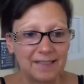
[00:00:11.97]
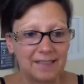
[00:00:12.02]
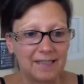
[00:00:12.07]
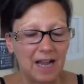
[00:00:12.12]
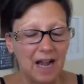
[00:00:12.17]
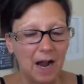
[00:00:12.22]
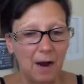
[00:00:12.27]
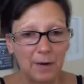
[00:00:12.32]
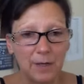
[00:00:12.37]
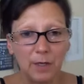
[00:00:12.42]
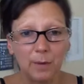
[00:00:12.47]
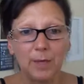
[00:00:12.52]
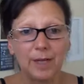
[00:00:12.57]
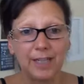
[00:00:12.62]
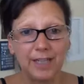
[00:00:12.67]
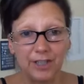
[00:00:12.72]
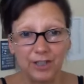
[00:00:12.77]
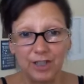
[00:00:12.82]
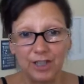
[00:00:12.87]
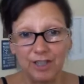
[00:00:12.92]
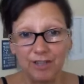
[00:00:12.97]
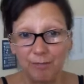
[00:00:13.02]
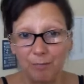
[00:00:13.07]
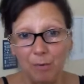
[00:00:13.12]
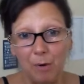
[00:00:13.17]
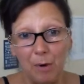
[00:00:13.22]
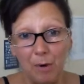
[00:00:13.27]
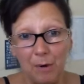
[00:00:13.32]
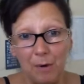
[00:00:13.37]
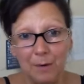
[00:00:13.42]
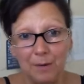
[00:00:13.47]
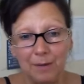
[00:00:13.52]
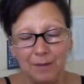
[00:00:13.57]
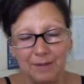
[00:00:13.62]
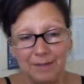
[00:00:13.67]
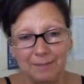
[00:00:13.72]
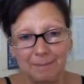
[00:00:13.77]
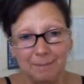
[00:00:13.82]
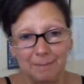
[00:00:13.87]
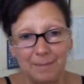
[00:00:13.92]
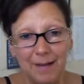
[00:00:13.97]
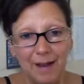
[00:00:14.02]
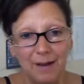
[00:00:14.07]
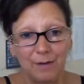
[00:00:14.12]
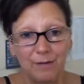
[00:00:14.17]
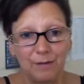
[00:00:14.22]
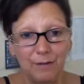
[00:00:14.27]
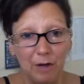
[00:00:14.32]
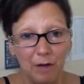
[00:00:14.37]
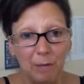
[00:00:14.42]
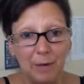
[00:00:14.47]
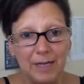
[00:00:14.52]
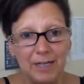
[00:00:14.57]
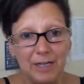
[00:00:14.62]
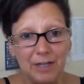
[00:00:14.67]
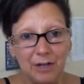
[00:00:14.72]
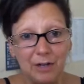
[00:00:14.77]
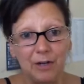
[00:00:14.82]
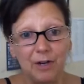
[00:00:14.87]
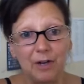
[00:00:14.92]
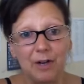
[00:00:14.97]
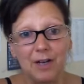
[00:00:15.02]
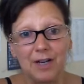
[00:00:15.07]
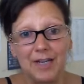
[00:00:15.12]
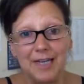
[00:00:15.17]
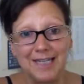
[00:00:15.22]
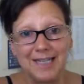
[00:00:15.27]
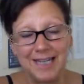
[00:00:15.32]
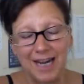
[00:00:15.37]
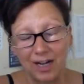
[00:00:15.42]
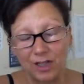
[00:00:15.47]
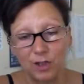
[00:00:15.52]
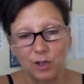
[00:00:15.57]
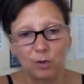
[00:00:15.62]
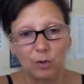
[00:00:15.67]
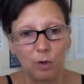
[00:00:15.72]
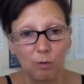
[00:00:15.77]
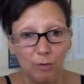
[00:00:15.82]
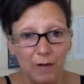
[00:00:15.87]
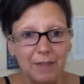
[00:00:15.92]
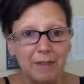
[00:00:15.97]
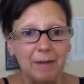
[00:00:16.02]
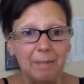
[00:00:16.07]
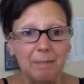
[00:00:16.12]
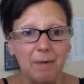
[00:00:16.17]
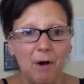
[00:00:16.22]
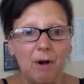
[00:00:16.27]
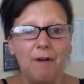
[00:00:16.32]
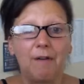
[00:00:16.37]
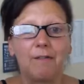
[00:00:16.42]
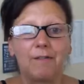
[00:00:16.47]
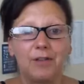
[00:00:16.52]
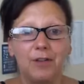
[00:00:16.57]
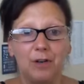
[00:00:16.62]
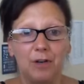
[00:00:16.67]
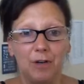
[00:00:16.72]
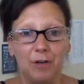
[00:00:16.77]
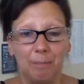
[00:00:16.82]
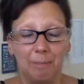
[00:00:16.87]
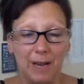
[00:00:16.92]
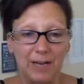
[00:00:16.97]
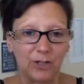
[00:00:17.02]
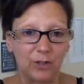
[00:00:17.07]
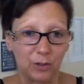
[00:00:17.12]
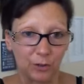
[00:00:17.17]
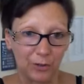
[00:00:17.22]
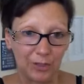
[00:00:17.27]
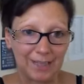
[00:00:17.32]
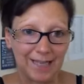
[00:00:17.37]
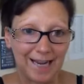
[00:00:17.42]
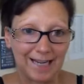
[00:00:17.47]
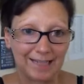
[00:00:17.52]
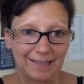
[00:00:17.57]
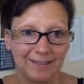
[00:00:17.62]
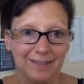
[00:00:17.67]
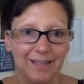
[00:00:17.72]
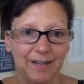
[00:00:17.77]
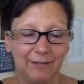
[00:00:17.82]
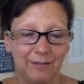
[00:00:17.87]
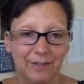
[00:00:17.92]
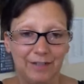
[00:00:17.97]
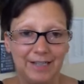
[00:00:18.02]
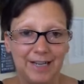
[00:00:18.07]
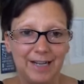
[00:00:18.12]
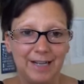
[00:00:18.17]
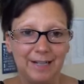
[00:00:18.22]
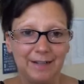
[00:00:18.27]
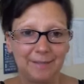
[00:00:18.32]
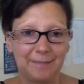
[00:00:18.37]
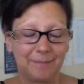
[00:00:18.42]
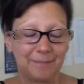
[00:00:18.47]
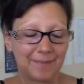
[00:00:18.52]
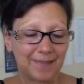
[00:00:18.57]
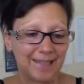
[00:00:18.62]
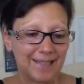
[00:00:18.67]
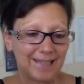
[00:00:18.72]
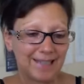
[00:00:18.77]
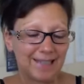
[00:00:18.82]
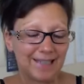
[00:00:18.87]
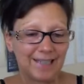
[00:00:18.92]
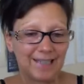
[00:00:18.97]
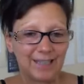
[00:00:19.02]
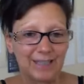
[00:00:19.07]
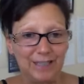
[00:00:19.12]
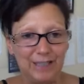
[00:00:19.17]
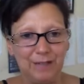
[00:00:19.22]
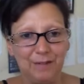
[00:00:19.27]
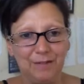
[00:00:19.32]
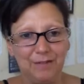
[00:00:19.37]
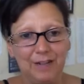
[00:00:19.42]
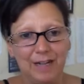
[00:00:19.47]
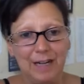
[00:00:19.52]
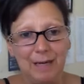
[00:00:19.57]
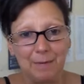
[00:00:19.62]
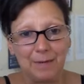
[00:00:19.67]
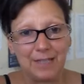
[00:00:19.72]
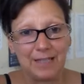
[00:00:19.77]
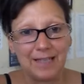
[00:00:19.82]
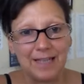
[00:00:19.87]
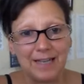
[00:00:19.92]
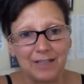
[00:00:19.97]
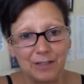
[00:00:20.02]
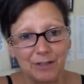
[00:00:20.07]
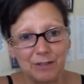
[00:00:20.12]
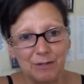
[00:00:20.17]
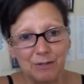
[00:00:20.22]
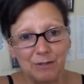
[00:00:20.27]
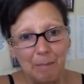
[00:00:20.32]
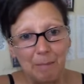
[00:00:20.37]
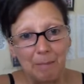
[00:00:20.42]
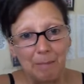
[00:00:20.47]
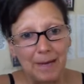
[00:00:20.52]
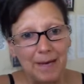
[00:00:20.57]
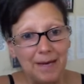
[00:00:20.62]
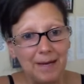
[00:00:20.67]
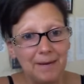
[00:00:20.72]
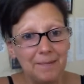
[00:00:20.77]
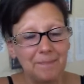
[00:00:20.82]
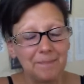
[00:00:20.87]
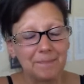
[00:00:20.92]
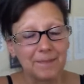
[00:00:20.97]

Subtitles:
how you can achieve more by following your natural rhythm of your menstrual cycle every day. So for anybody that doesn't know me,